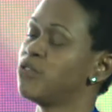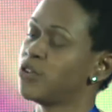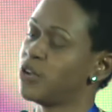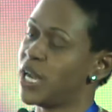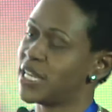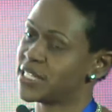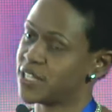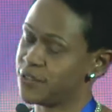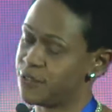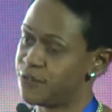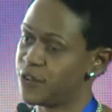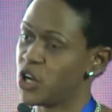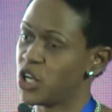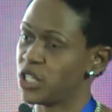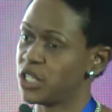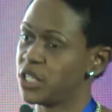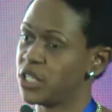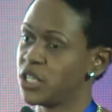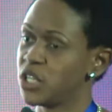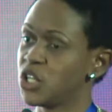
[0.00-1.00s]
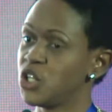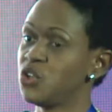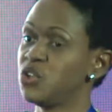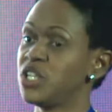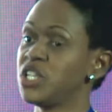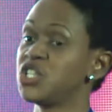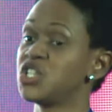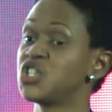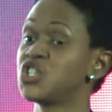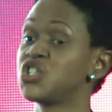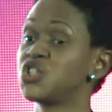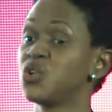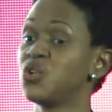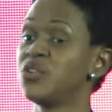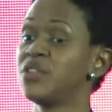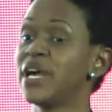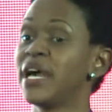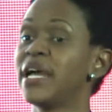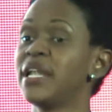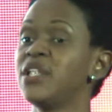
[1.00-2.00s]
as a fund, you need to show
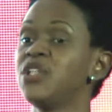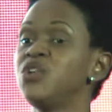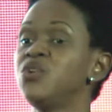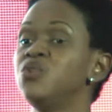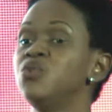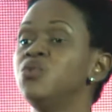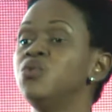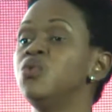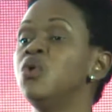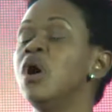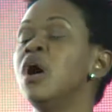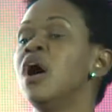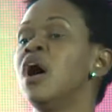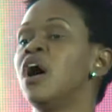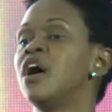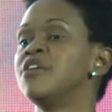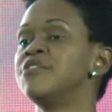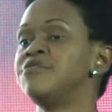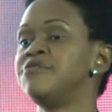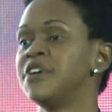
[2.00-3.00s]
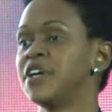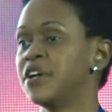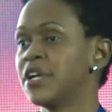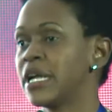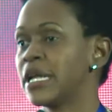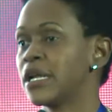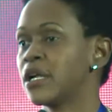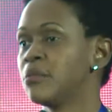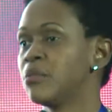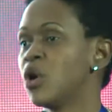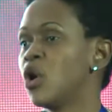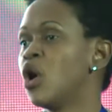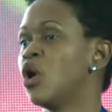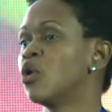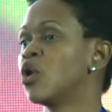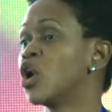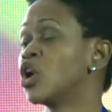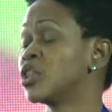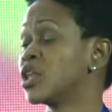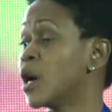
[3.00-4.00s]
that you are very clear about
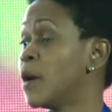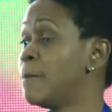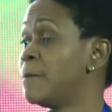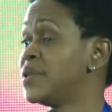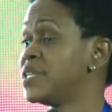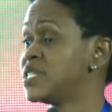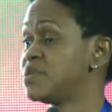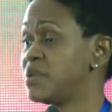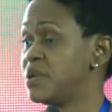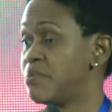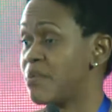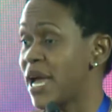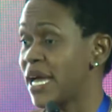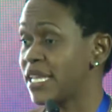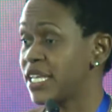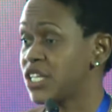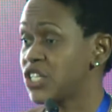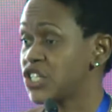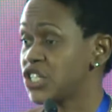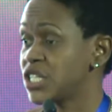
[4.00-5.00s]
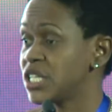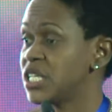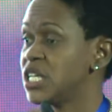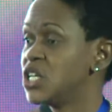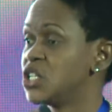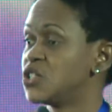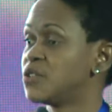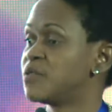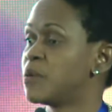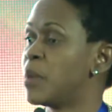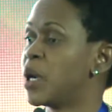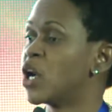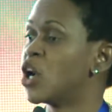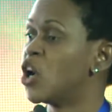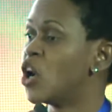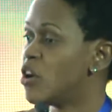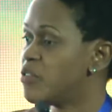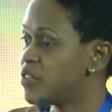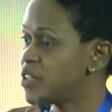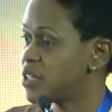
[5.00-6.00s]
how the company is being managed. So from a
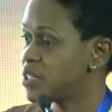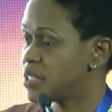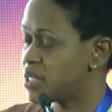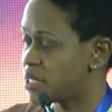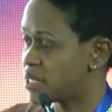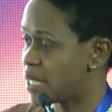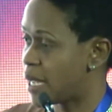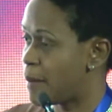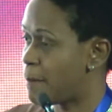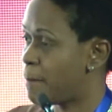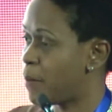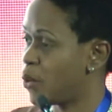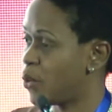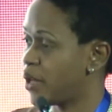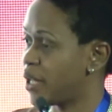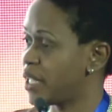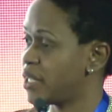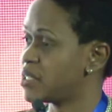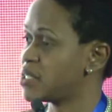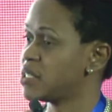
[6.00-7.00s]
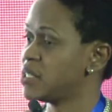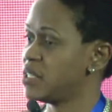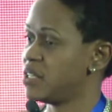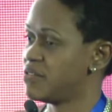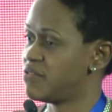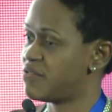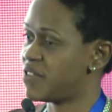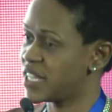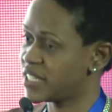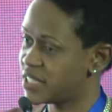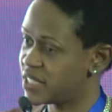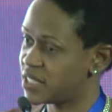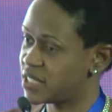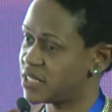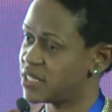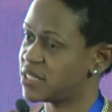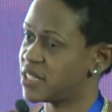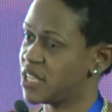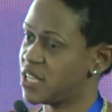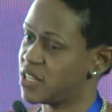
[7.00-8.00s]
governance standpoint,
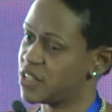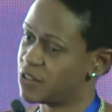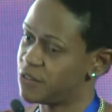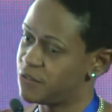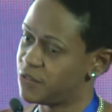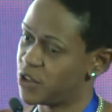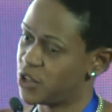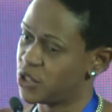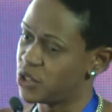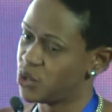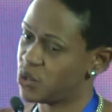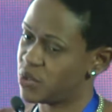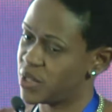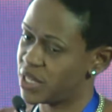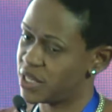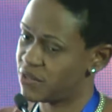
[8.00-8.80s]
investors in the fund who then